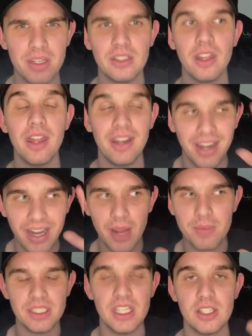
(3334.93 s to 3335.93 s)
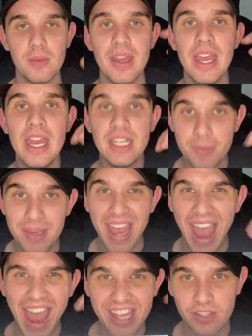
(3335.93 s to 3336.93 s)
dynamicism to be
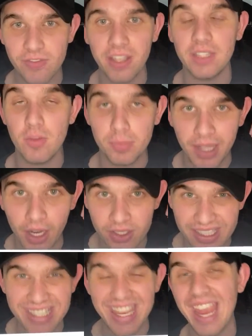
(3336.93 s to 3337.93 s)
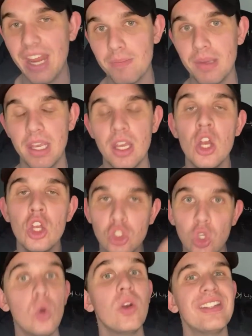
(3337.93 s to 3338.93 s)
as effective a player as he can be.
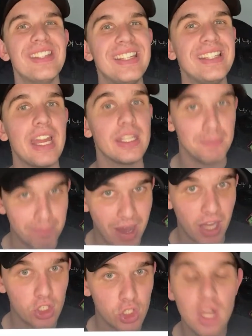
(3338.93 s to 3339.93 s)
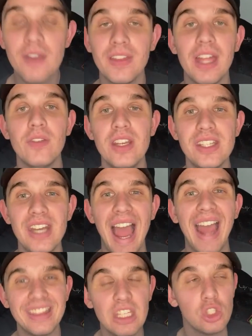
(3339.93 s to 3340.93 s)
Soto doesn't need that as much. For that reason,
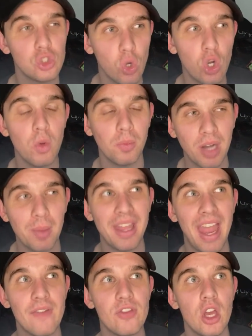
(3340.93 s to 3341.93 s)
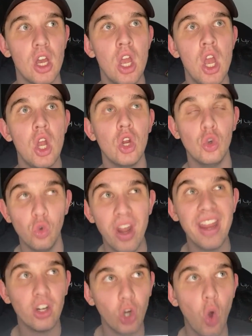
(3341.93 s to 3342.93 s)
I think Soto will probably have the
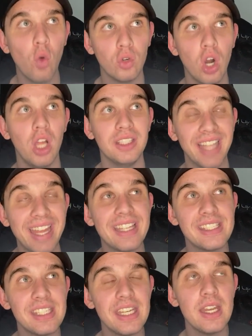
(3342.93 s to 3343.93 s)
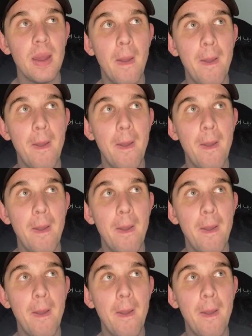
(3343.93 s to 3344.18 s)
greater overall legacy,